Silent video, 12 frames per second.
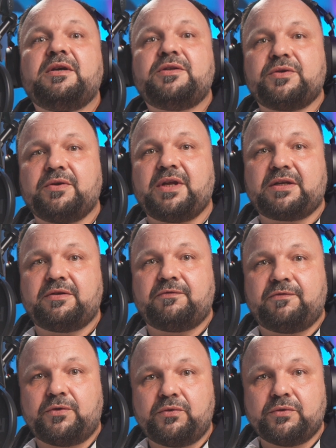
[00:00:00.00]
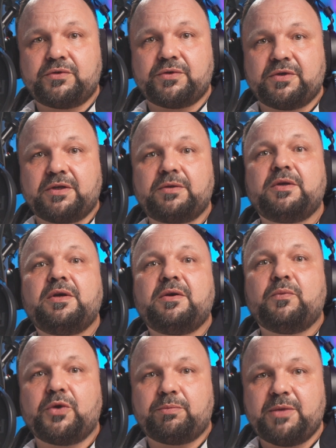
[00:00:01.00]
to connect a phone to it
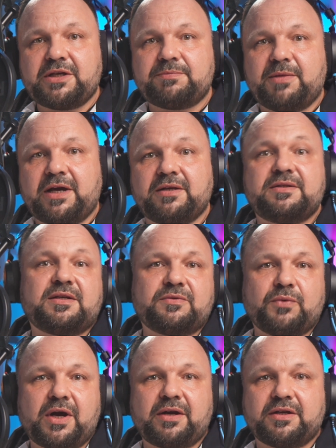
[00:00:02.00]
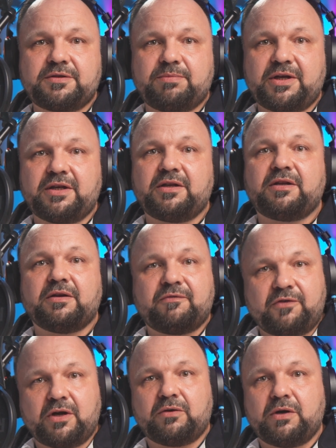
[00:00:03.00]
with Mix Minus, as Ryan explained it in a
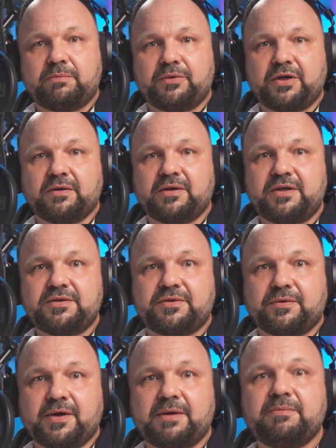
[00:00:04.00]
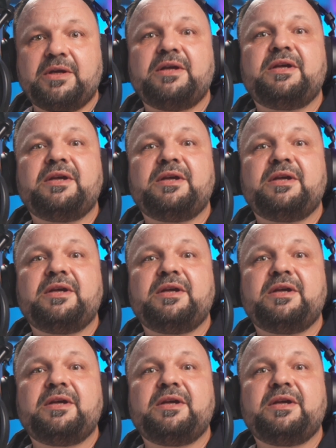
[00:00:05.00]
follow-up reel on Instagram.